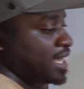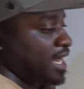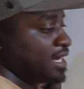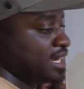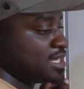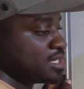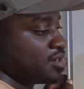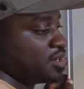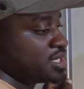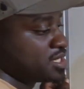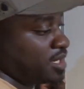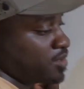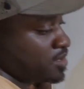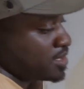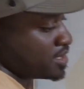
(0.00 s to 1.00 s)
and as a
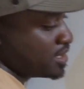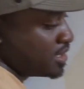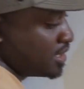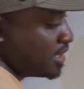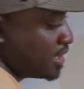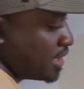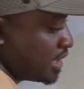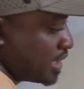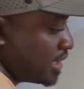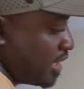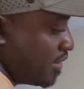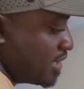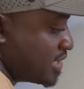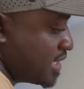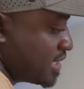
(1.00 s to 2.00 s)
result, the
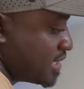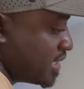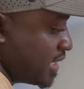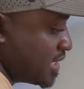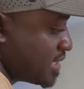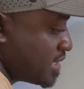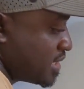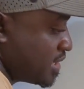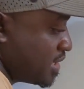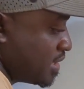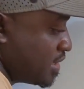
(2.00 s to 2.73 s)
resistance